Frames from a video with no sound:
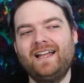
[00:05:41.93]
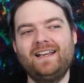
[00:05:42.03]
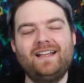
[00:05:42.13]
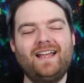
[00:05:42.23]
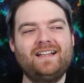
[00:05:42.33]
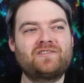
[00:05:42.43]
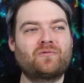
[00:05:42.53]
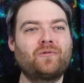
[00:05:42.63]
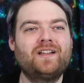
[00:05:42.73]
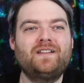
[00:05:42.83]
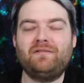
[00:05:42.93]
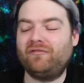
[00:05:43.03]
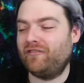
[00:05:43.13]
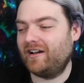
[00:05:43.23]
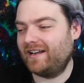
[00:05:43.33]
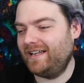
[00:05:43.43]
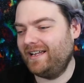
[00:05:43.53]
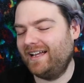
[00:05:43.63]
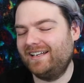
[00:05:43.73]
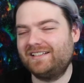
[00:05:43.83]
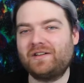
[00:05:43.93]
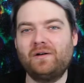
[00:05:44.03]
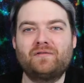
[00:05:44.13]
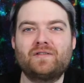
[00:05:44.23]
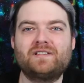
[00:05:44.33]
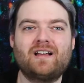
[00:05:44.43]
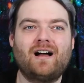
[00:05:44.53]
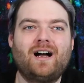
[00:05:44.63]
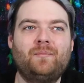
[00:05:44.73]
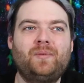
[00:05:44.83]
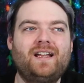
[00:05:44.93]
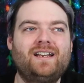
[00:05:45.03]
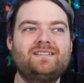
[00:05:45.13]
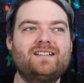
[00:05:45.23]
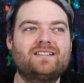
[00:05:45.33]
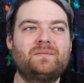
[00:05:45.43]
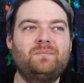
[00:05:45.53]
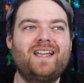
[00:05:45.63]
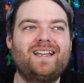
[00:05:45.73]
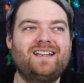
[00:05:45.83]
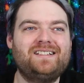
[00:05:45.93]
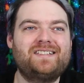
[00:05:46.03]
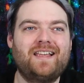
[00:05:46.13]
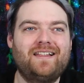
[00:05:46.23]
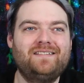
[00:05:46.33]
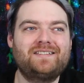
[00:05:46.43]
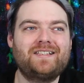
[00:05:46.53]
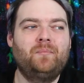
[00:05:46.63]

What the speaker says: And it's really funny, and it's over the top, and it doesn't make any sense.